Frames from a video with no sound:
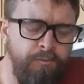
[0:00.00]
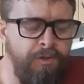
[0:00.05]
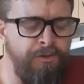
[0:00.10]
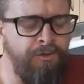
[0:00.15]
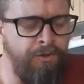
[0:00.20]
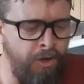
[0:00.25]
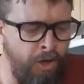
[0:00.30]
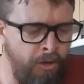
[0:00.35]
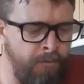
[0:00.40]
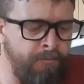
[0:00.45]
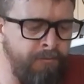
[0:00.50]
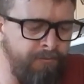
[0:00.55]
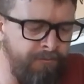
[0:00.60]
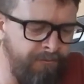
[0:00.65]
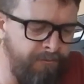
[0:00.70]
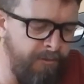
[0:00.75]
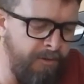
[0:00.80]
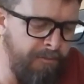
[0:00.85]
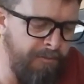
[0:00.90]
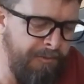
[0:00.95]
well not open
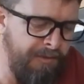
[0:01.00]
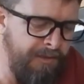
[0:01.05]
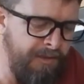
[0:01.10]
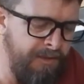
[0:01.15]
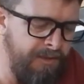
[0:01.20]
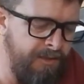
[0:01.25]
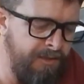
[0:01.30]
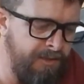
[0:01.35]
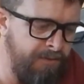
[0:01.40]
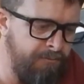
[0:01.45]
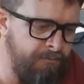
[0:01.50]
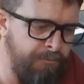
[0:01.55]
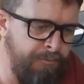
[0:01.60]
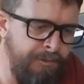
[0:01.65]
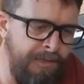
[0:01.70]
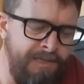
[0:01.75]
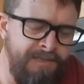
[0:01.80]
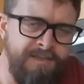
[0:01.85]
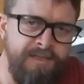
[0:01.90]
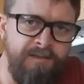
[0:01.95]
ferment, but in a
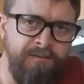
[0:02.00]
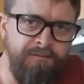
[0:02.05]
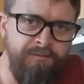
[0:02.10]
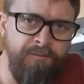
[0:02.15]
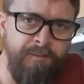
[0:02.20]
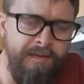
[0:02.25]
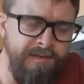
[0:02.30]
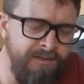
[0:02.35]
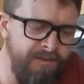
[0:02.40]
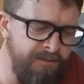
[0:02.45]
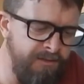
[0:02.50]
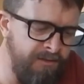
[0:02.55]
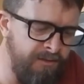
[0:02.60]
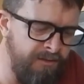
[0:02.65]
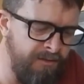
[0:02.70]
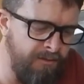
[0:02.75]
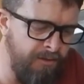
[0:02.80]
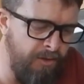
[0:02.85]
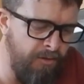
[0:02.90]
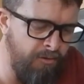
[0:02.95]
plastic fermenter,
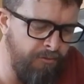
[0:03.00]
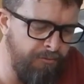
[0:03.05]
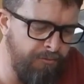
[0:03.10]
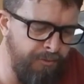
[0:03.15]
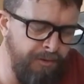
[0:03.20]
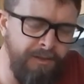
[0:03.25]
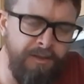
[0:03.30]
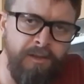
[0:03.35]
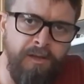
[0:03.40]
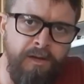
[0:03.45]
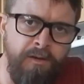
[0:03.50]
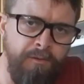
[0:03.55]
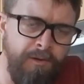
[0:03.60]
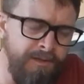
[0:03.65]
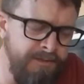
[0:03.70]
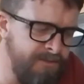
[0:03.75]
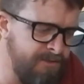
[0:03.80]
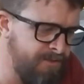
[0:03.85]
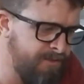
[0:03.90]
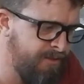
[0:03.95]
the old Brigolo
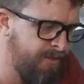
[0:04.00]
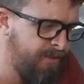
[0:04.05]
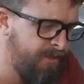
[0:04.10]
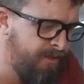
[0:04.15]
ones.